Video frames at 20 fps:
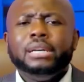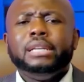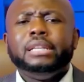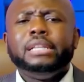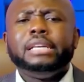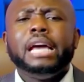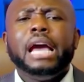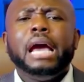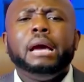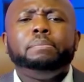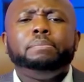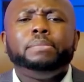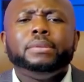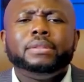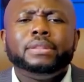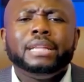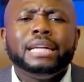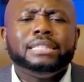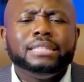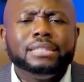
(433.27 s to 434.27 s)
The
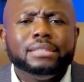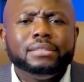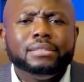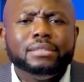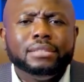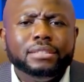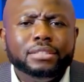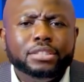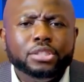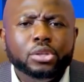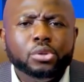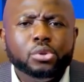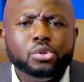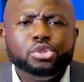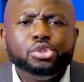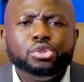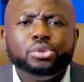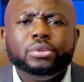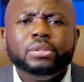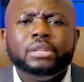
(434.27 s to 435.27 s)
empathetic CTO
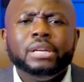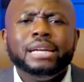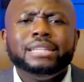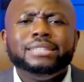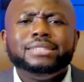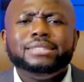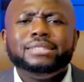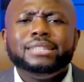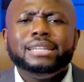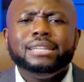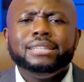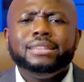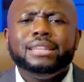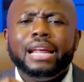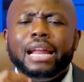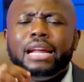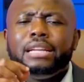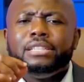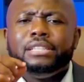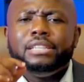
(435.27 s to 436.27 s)
should then take
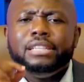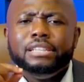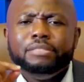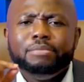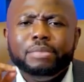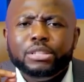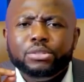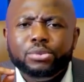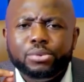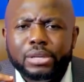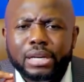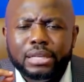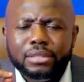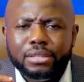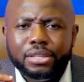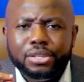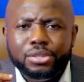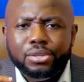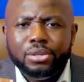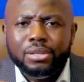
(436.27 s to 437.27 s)
that achievement
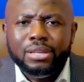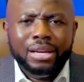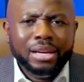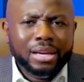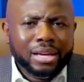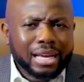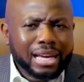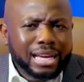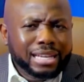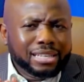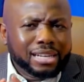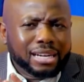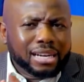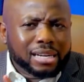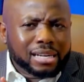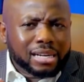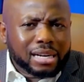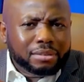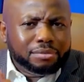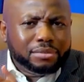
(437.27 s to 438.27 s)
orientation and
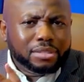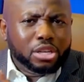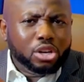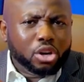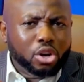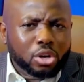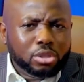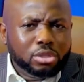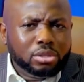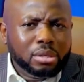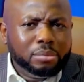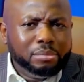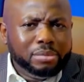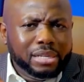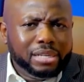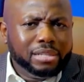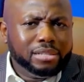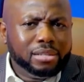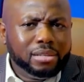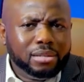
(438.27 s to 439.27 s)
craft a custom
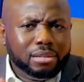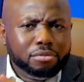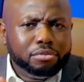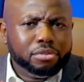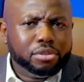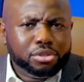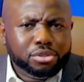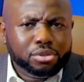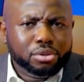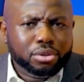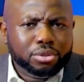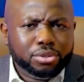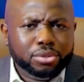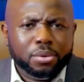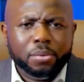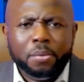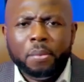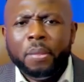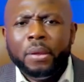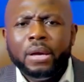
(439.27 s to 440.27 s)
digital infrastructure
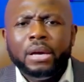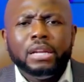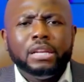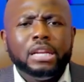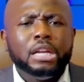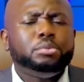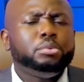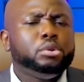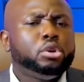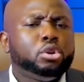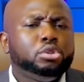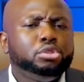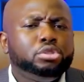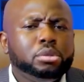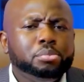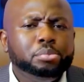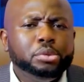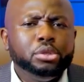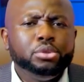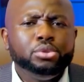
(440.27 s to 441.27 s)
that will
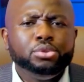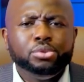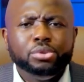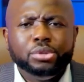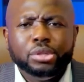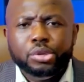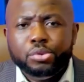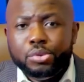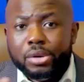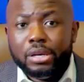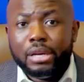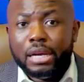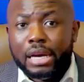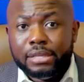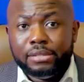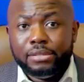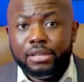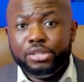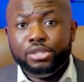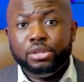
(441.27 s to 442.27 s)
contribute to the
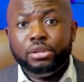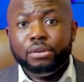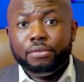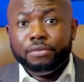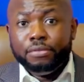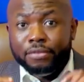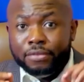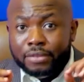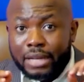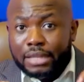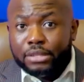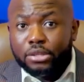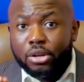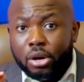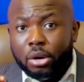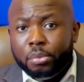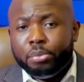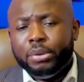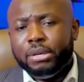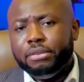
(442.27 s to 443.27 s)
realization of that
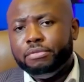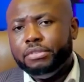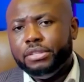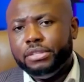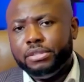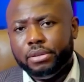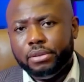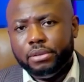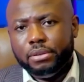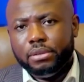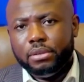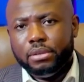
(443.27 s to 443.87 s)
corporate vision.